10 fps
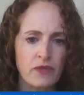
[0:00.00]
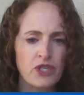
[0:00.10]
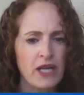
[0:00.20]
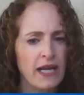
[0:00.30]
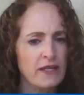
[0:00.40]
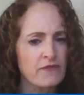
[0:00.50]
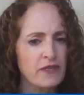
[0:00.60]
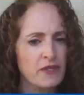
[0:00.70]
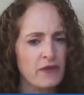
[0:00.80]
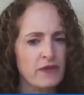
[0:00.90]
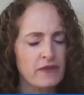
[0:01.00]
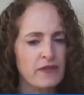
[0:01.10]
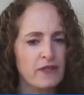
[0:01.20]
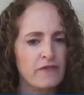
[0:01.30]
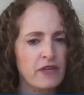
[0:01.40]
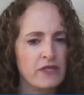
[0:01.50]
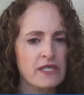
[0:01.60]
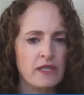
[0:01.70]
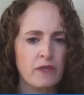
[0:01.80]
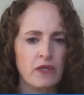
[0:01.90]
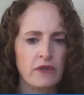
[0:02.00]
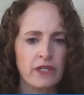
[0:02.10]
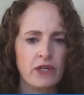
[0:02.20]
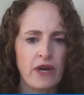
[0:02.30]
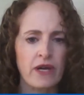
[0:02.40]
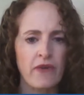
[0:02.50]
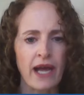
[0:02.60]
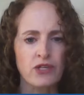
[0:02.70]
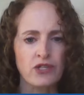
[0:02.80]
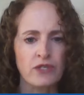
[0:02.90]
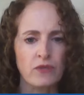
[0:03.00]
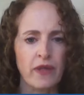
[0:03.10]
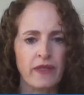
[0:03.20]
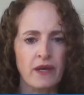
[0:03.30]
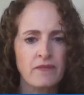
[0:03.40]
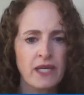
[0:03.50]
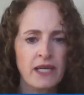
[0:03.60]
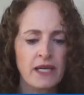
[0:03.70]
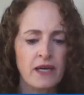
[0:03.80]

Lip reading: which kind of, they're very similar in your interaction with them.